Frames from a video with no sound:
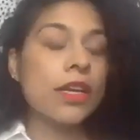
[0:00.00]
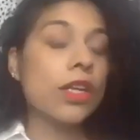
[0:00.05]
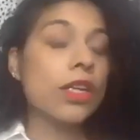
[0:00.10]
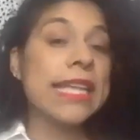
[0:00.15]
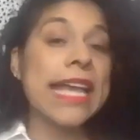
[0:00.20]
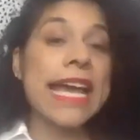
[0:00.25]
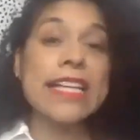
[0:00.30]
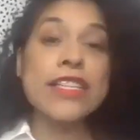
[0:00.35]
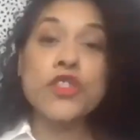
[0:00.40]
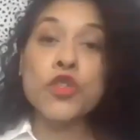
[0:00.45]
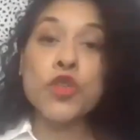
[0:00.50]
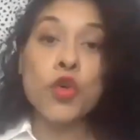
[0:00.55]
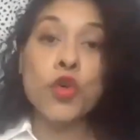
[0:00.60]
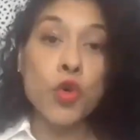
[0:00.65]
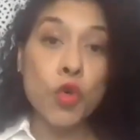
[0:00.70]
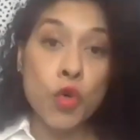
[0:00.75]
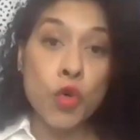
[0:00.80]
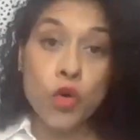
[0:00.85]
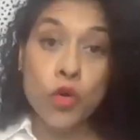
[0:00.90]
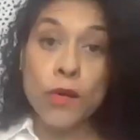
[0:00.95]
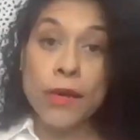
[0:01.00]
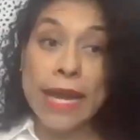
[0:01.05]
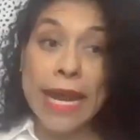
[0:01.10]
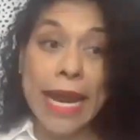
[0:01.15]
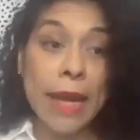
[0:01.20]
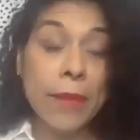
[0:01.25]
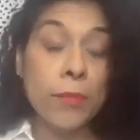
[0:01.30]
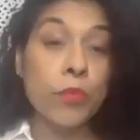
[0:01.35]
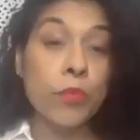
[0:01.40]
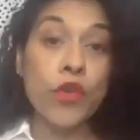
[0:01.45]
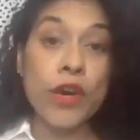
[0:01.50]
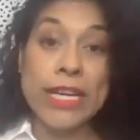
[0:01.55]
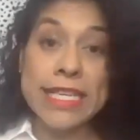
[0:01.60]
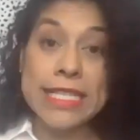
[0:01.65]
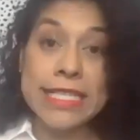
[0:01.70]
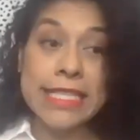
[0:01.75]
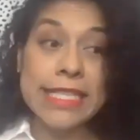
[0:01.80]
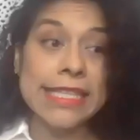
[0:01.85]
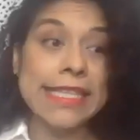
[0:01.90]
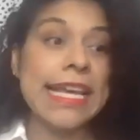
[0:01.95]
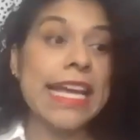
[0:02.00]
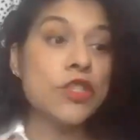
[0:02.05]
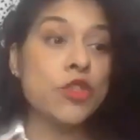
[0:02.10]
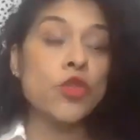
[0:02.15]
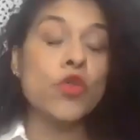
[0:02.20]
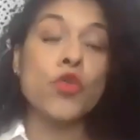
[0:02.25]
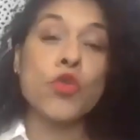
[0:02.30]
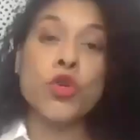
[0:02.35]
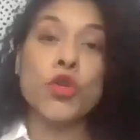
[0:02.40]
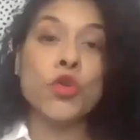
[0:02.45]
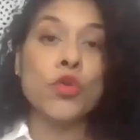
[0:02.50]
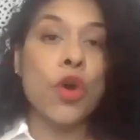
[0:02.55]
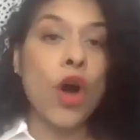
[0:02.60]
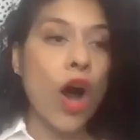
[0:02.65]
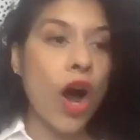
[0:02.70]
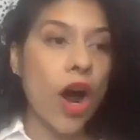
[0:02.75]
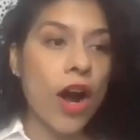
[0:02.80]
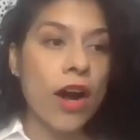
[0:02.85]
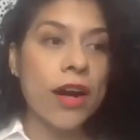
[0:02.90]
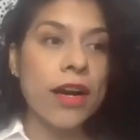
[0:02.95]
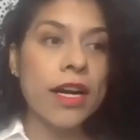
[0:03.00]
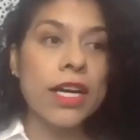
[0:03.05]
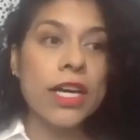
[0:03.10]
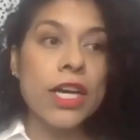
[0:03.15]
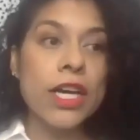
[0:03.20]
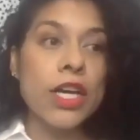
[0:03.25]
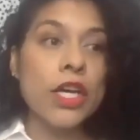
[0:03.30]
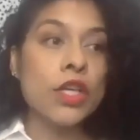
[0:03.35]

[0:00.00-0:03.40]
that's cool. Embrace it. That's who you are.